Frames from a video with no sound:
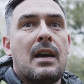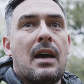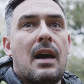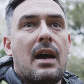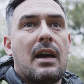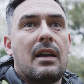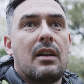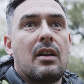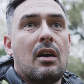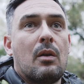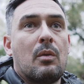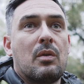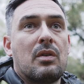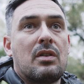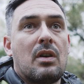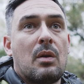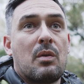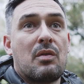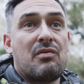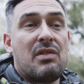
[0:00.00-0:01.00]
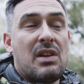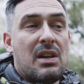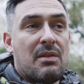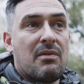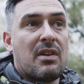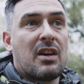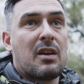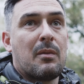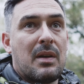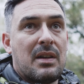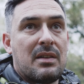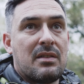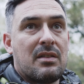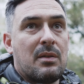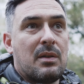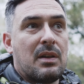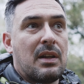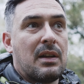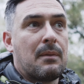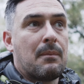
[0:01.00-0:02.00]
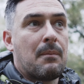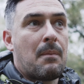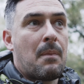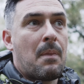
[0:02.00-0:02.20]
and I would really recommend doing it,